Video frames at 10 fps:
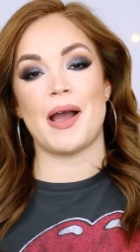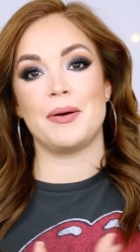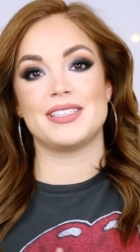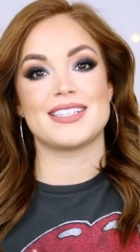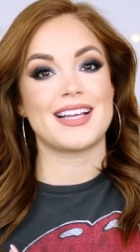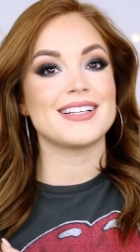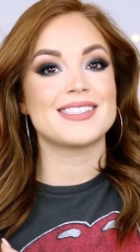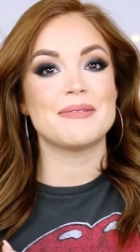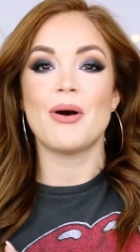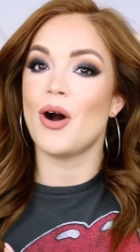I will discuss
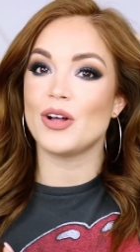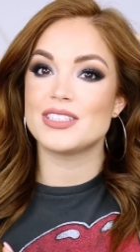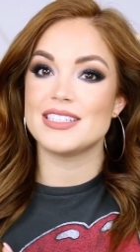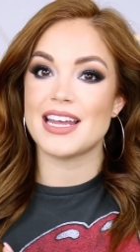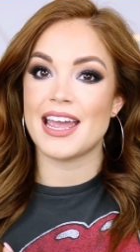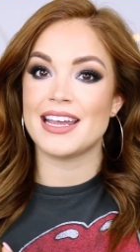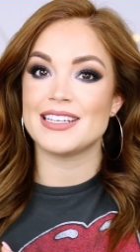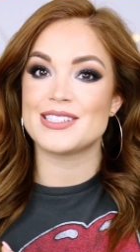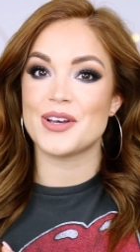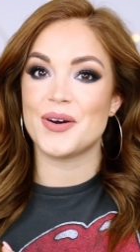them all
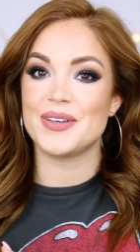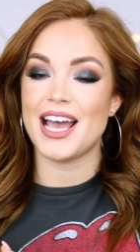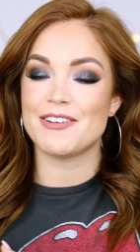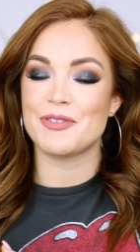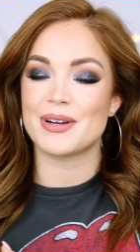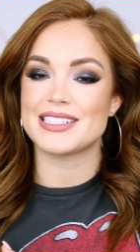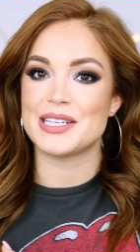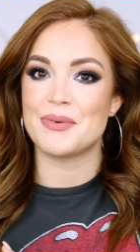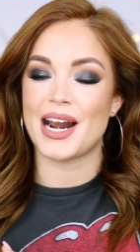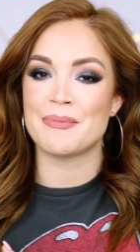today. So yeah, if you want to
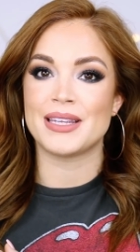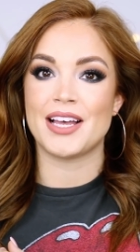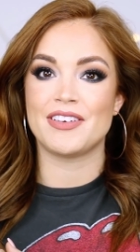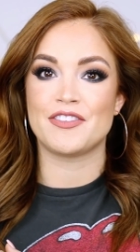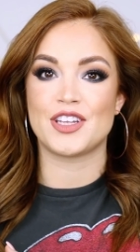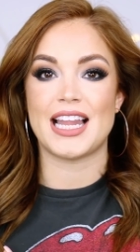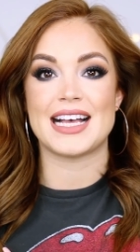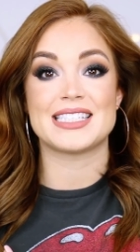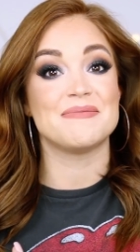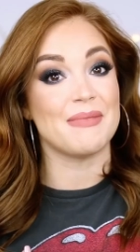see what I've been loving for the
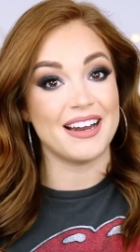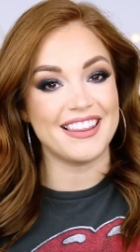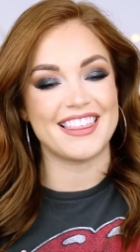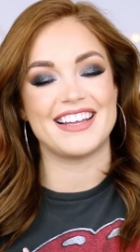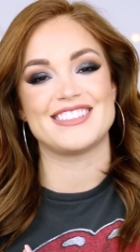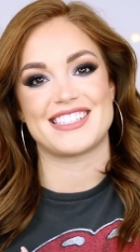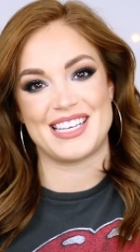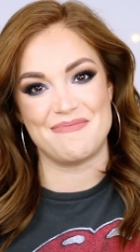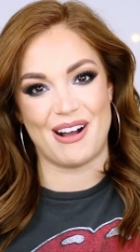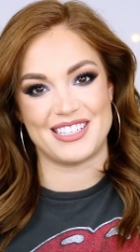last month, then just
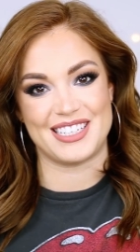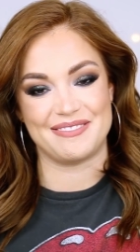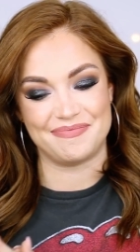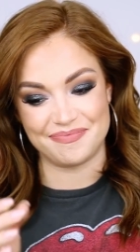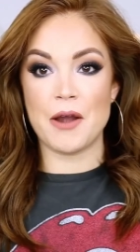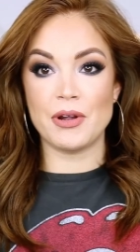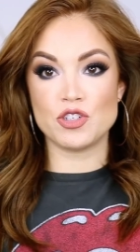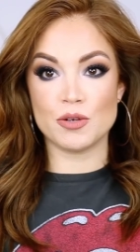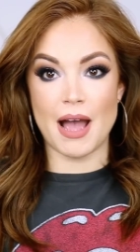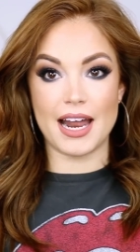keep watching. I went
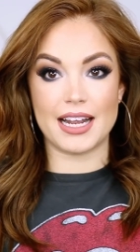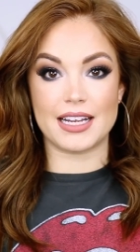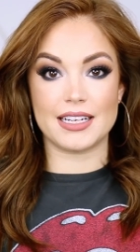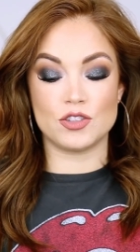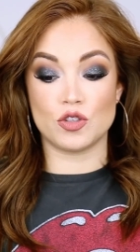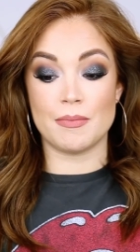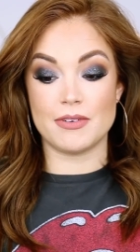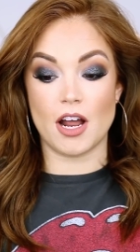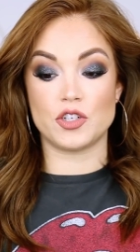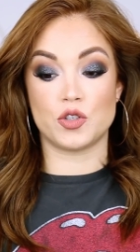dramatic, dram
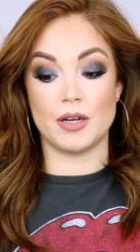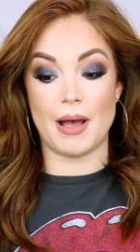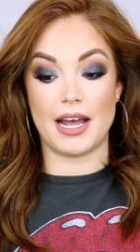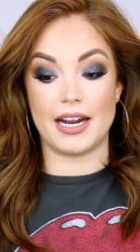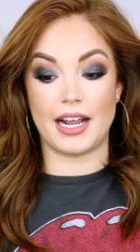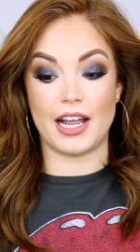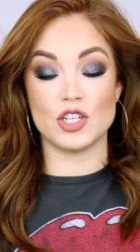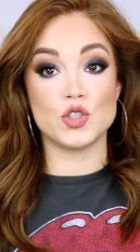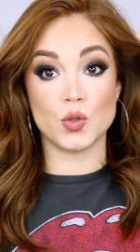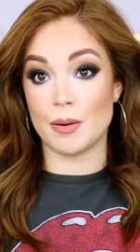not traumatic,
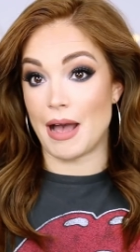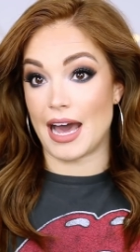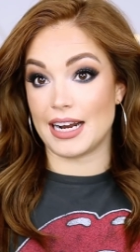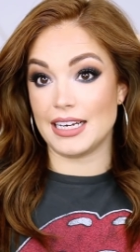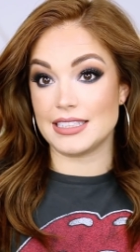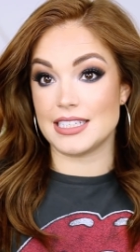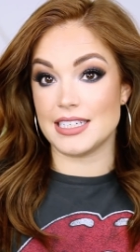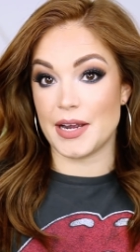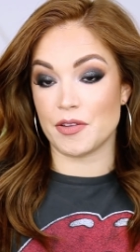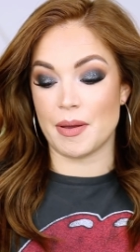dramatic
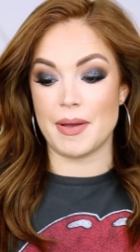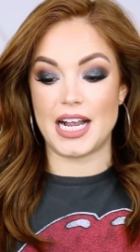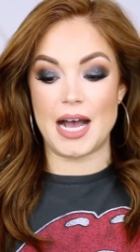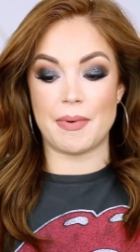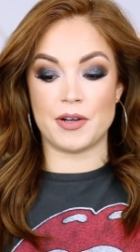today with my makeup.